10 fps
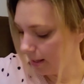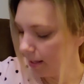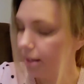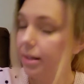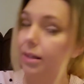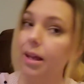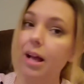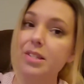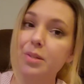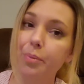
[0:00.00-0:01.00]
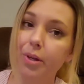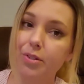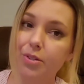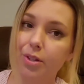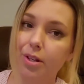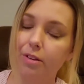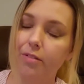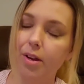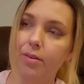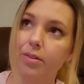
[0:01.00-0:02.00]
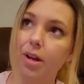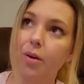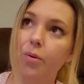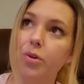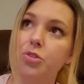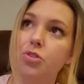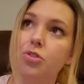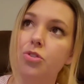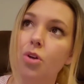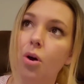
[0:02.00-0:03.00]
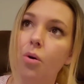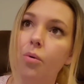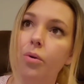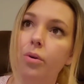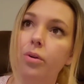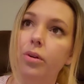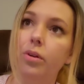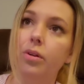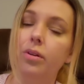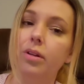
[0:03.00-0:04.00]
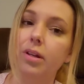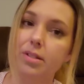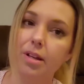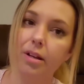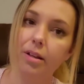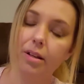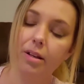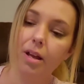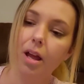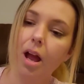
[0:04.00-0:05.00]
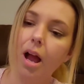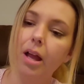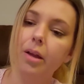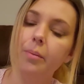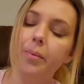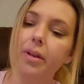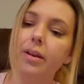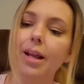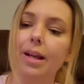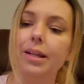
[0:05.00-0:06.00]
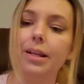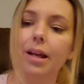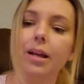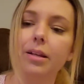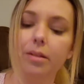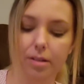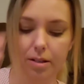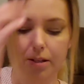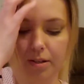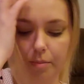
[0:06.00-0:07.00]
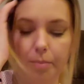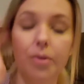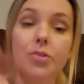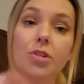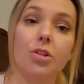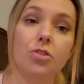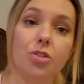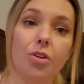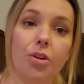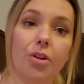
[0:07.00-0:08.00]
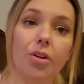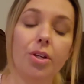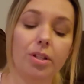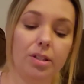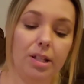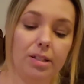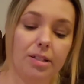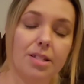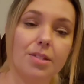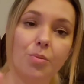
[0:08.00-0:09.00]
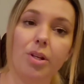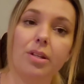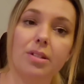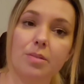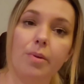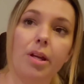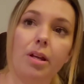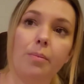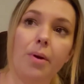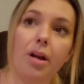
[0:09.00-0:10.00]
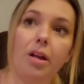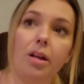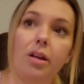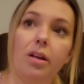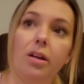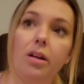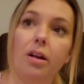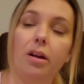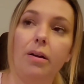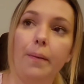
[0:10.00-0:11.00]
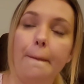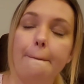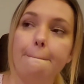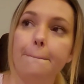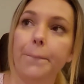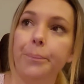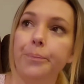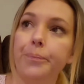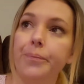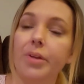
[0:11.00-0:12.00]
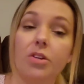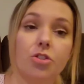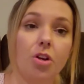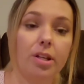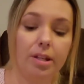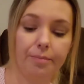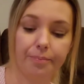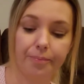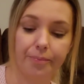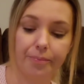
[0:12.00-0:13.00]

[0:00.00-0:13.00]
And then the last planter that I found, I was so excited. I am 99% sure that this one is made by um, Shawnee.